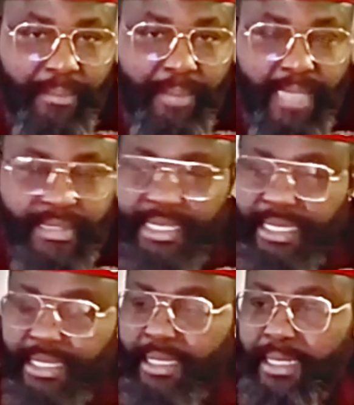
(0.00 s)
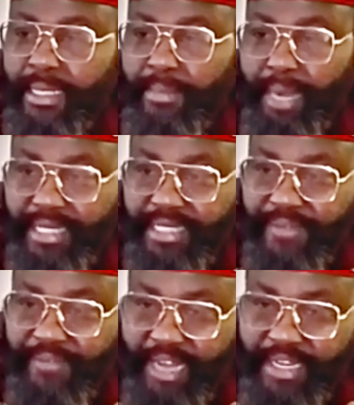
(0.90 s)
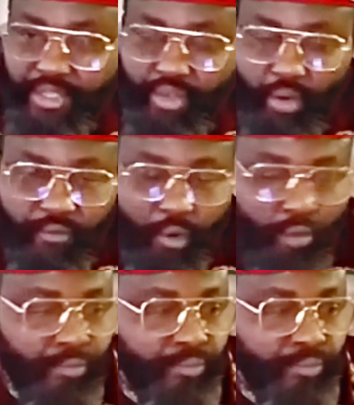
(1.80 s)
Mazi, Barisi Ifeanyi Ejiofor.